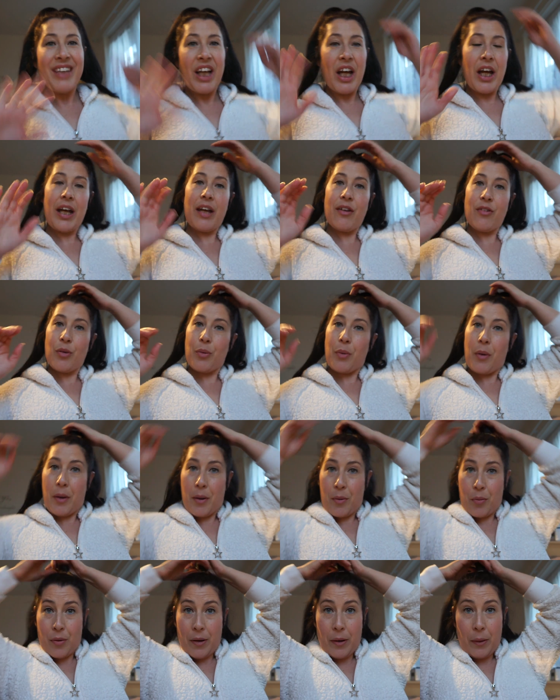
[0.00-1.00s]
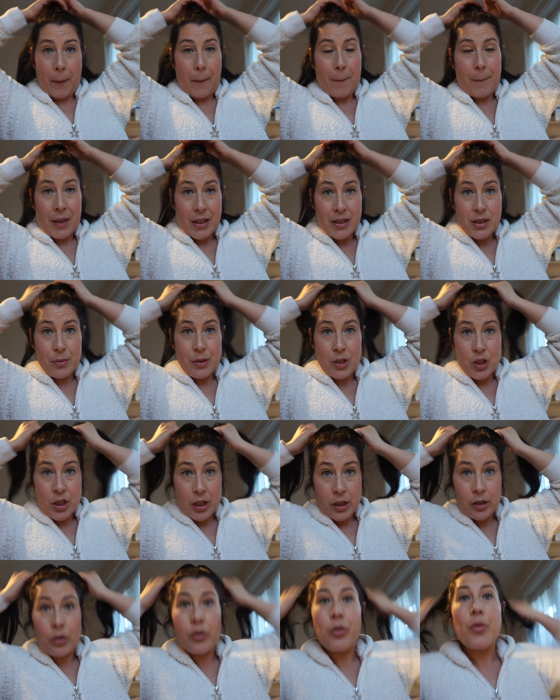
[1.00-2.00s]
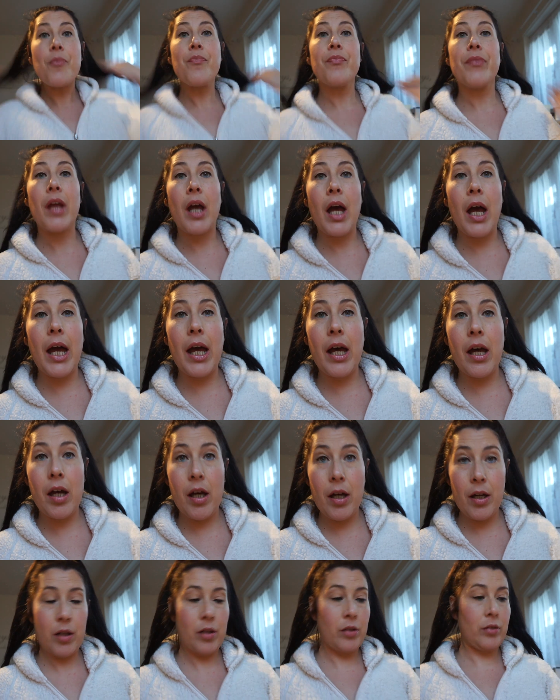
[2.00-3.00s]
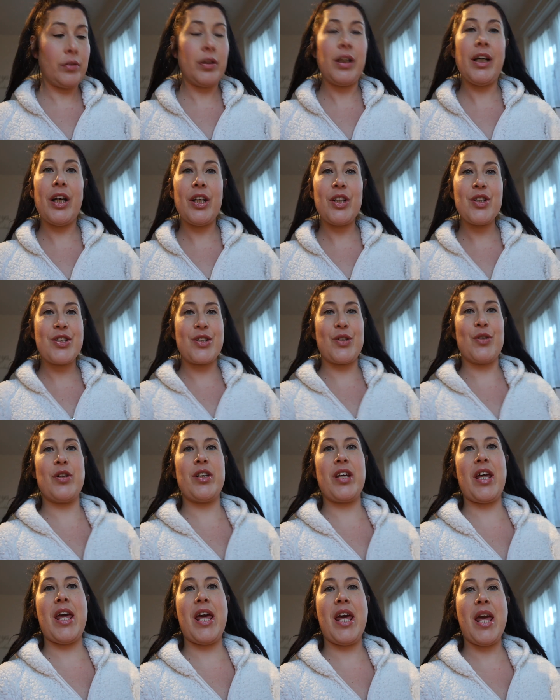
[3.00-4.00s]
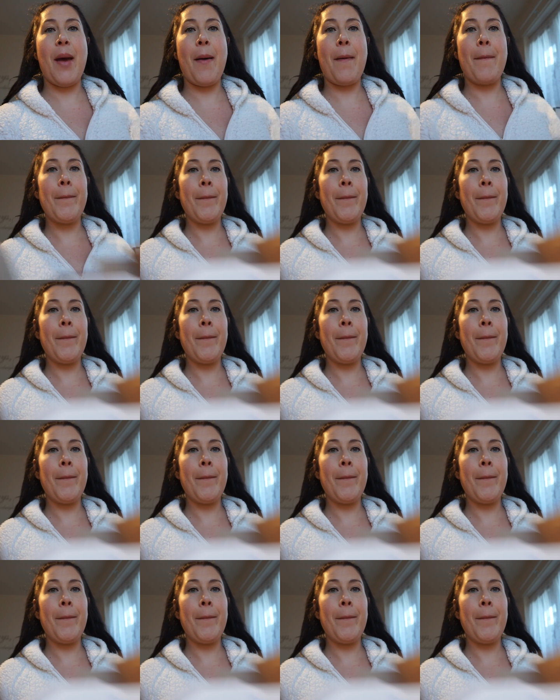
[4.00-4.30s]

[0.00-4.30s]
Hi everyone, welcome back to my channel. I just got a